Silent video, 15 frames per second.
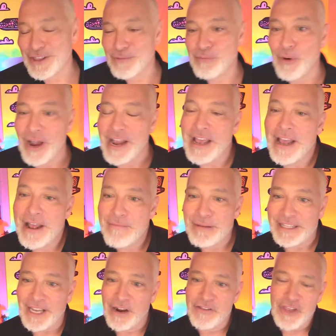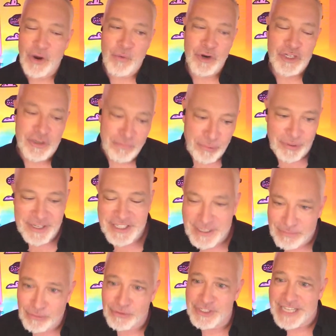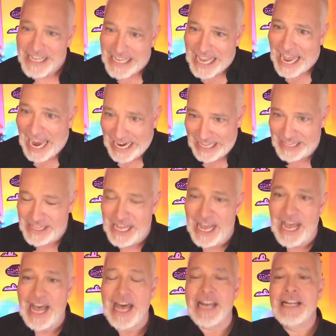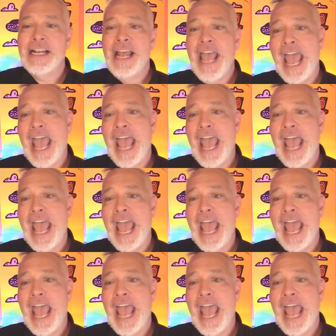argue the point. But there there were some principles that guided that,